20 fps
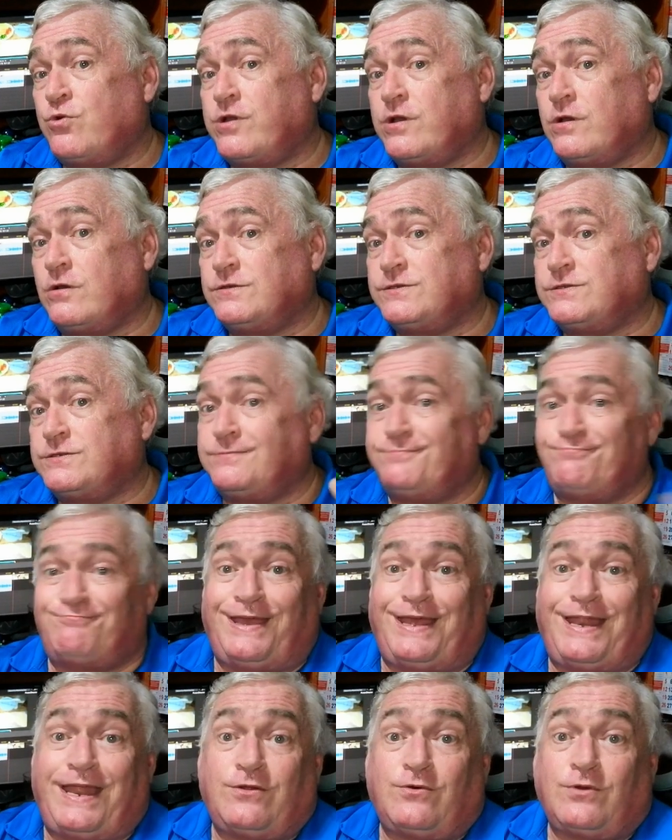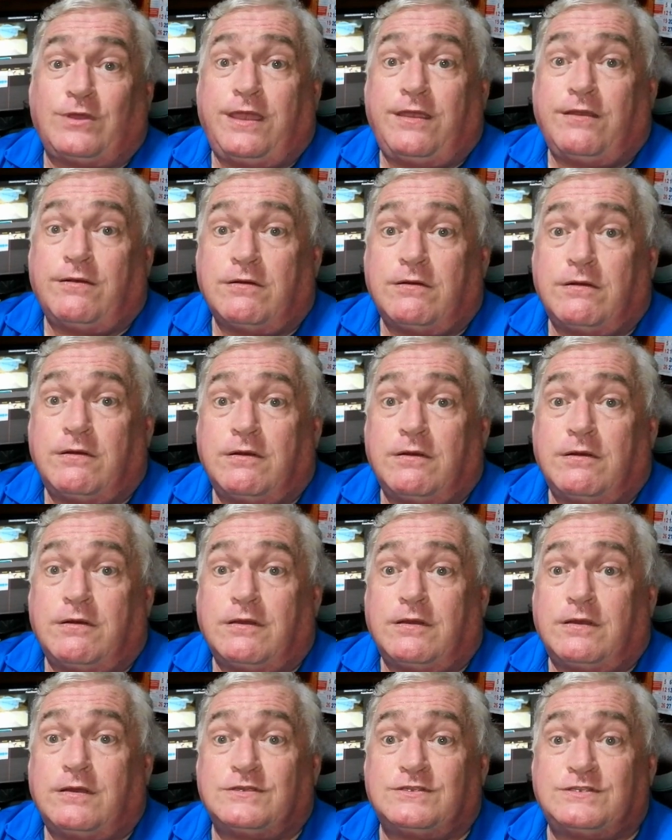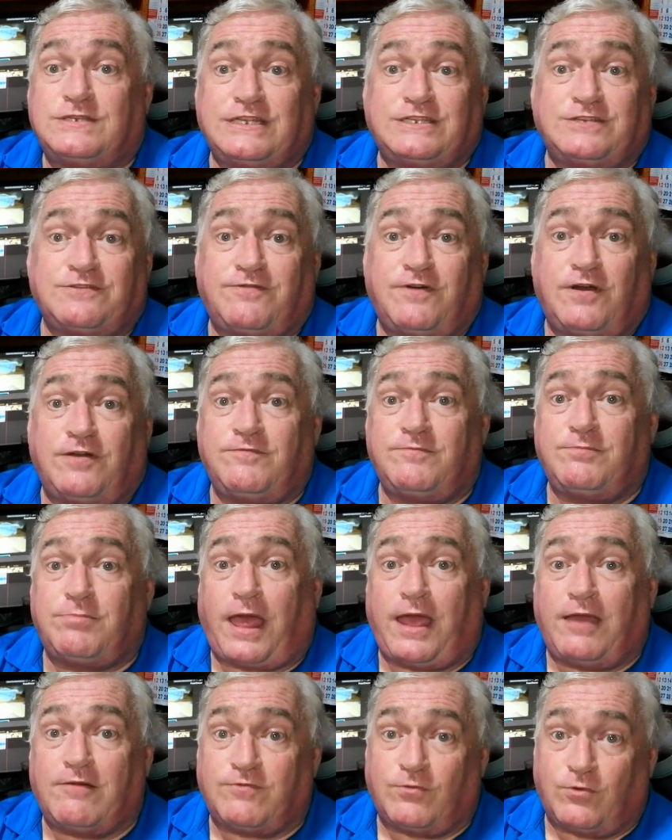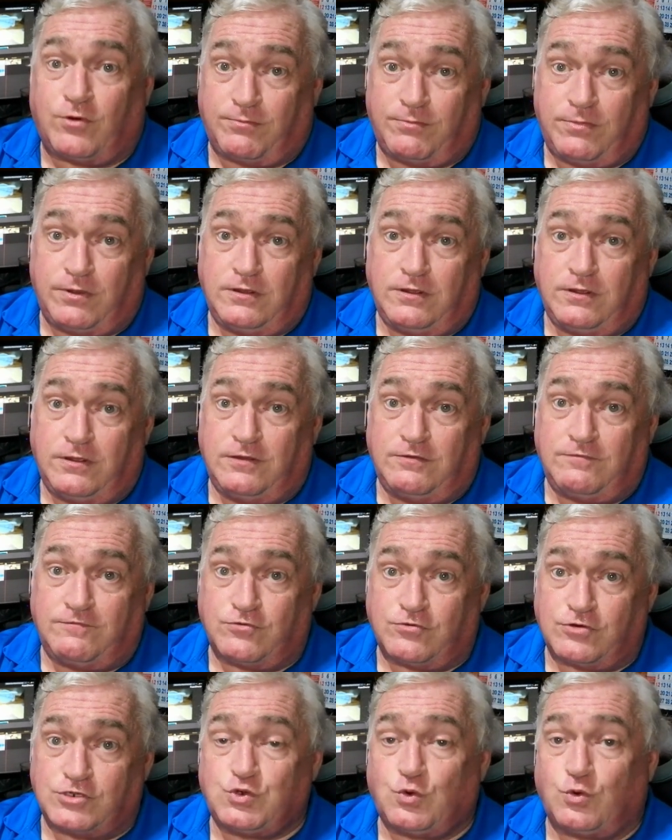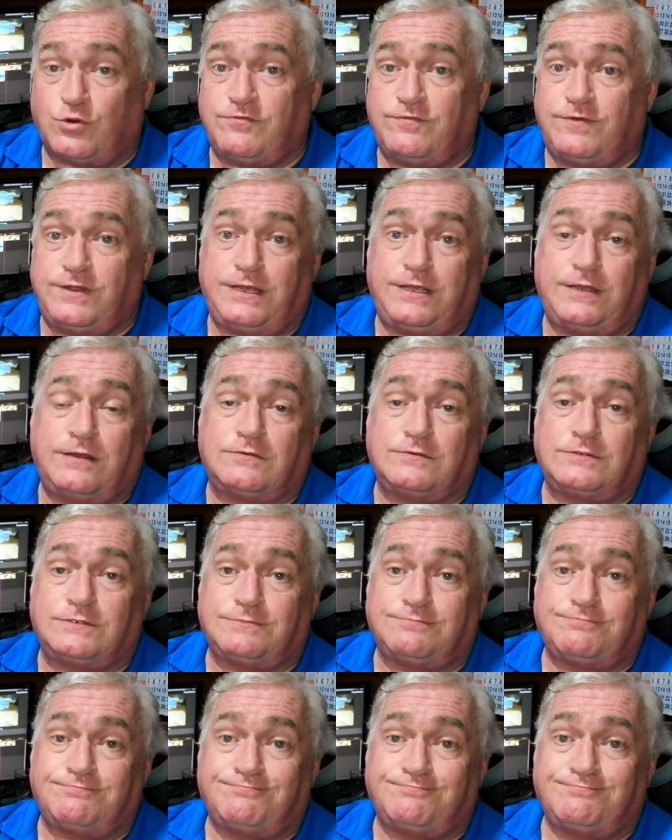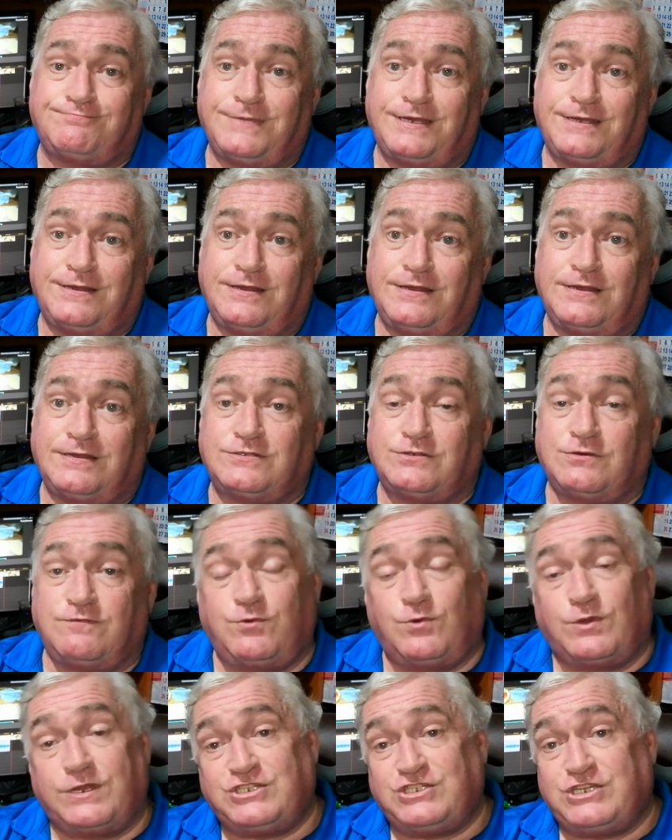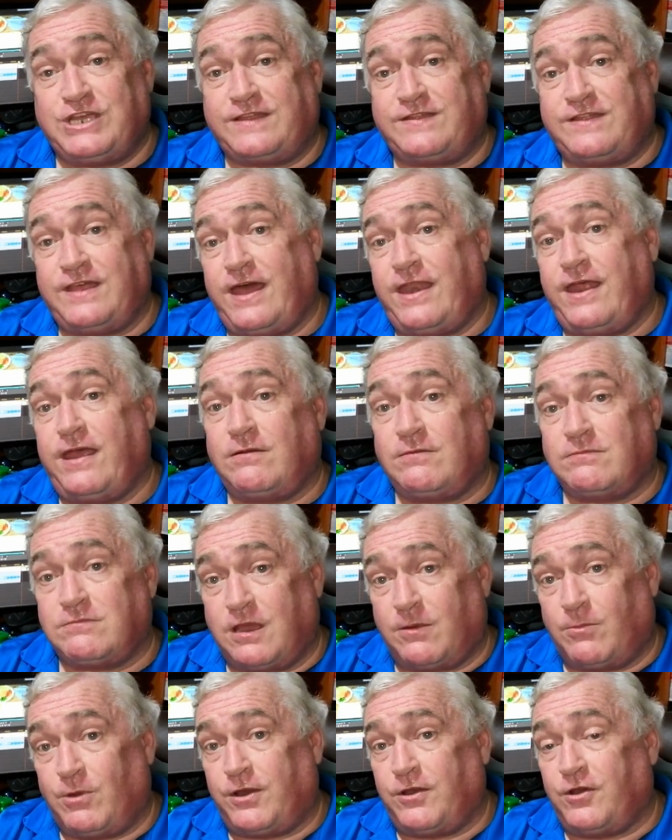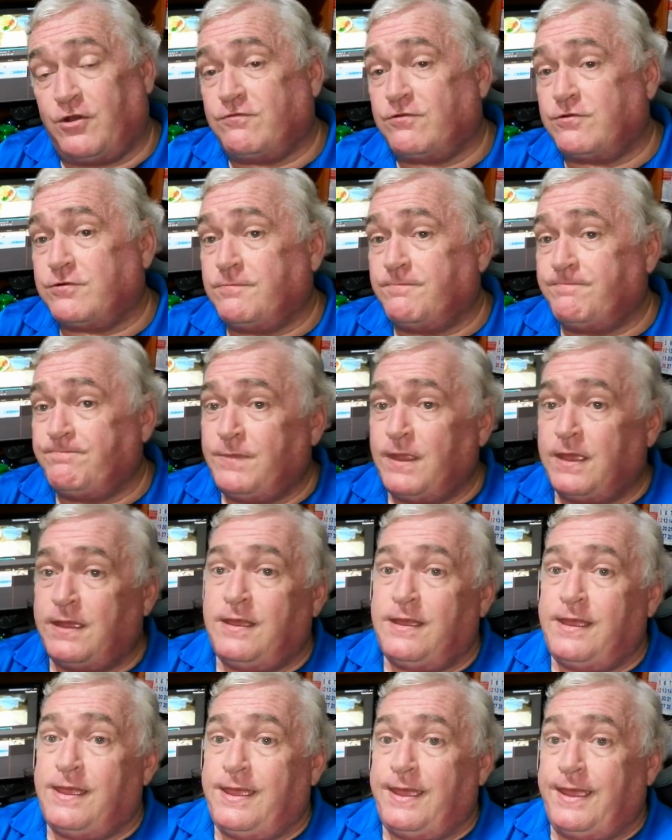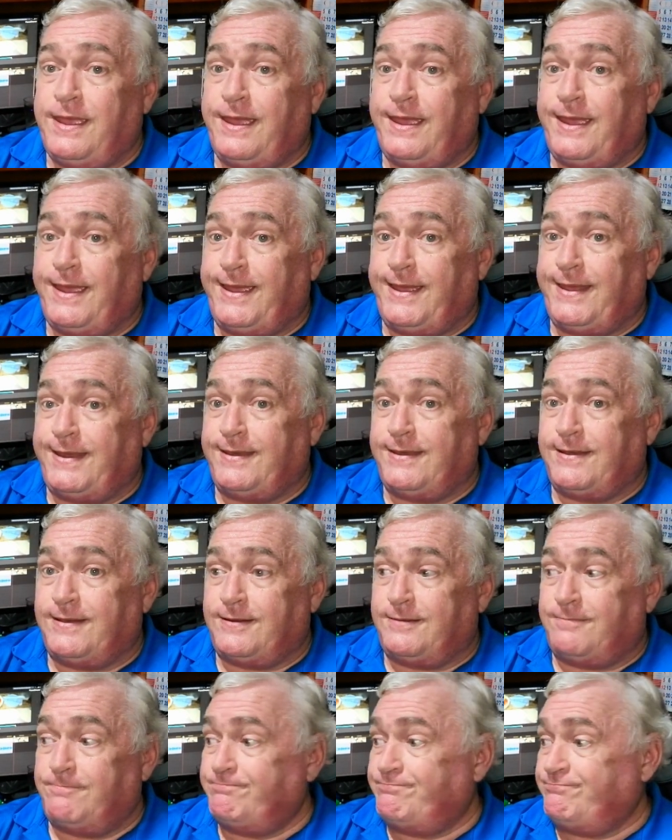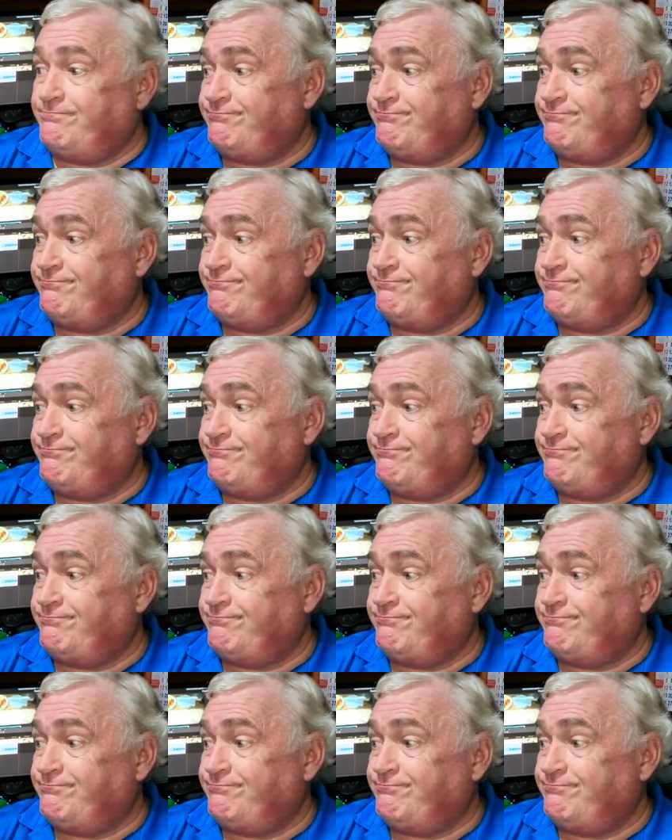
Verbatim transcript: else, and I don't care because it's a fun platform for short videos. So if you want to check that out, come on over. And um,